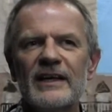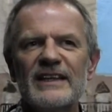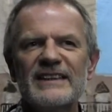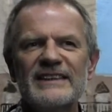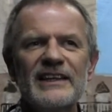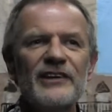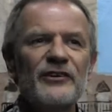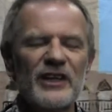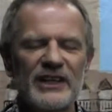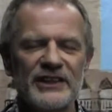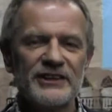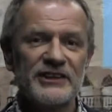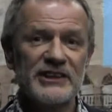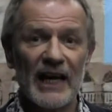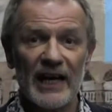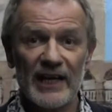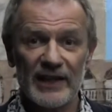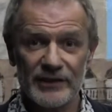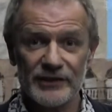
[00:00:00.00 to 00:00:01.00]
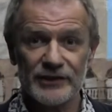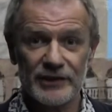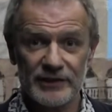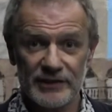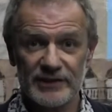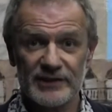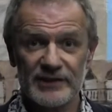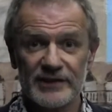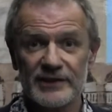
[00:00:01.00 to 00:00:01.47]
serious
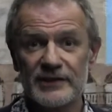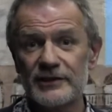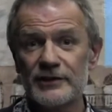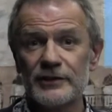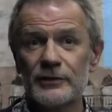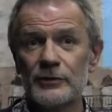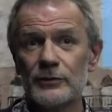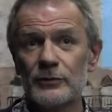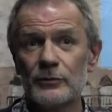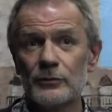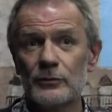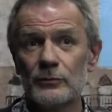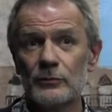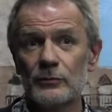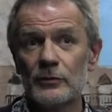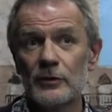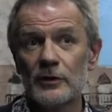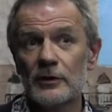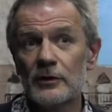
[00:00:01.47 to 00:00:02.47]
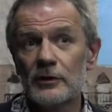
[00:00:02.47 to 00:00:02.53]
challenges to